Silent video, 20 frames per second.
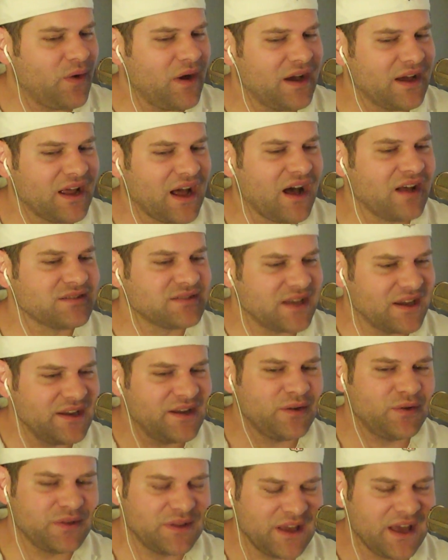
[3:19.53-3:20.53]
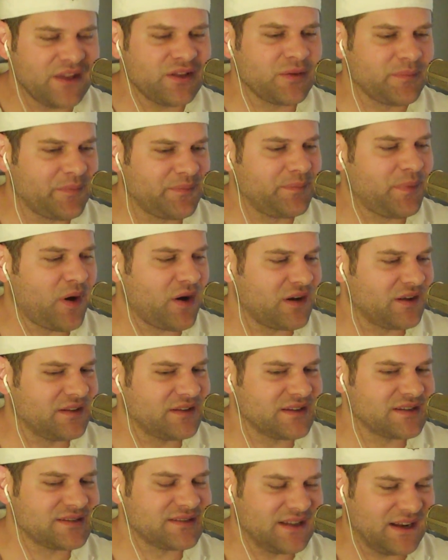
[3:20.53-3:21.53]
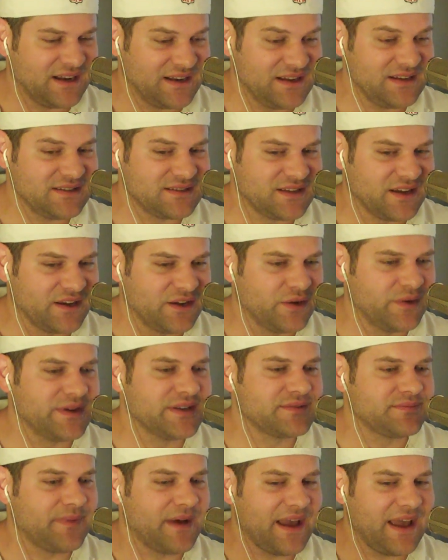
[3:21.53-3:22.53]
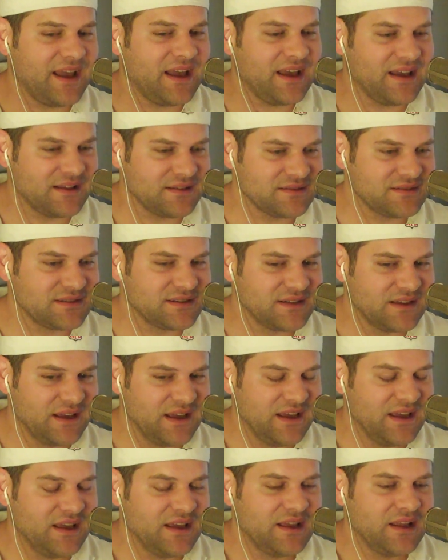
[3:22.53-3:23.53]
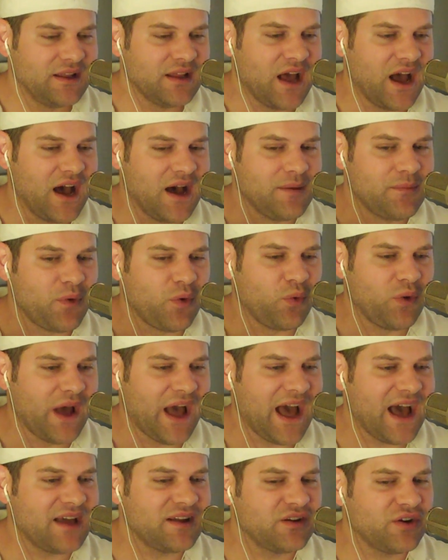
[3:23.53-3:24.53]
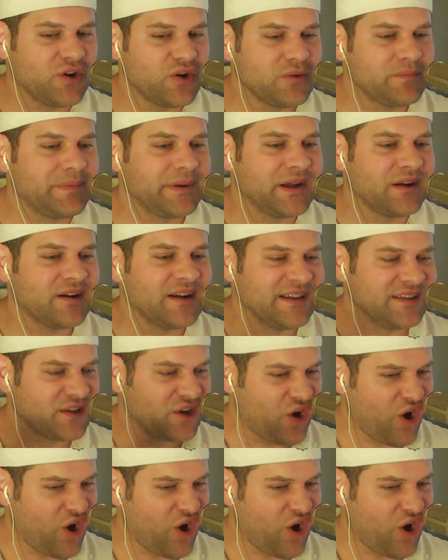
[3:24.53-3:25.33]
what. I'll tell you the other part of this that I didn't tell you is my aunt had her beer in the